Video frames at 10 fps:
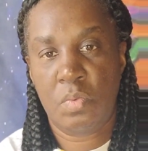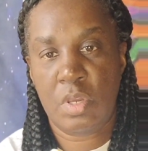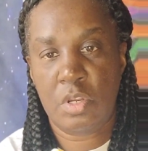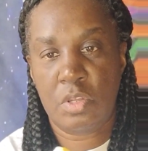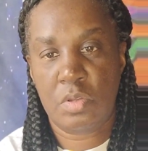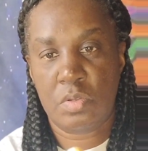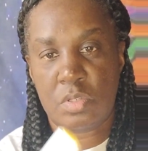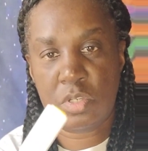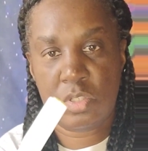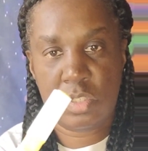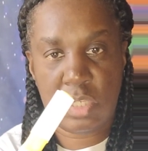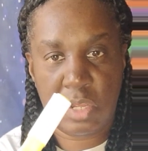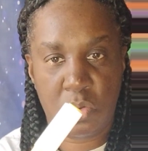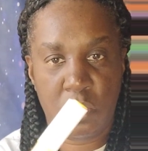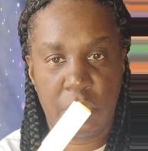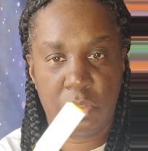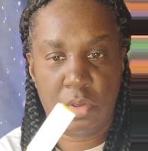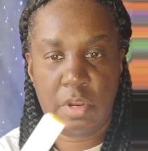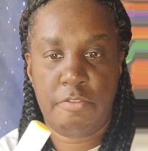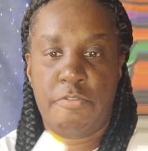we're going to use, and this is like a
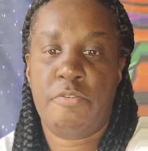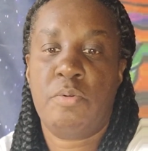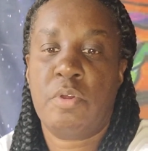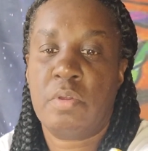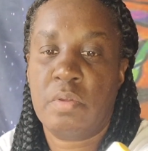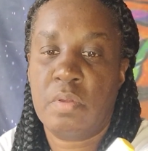134.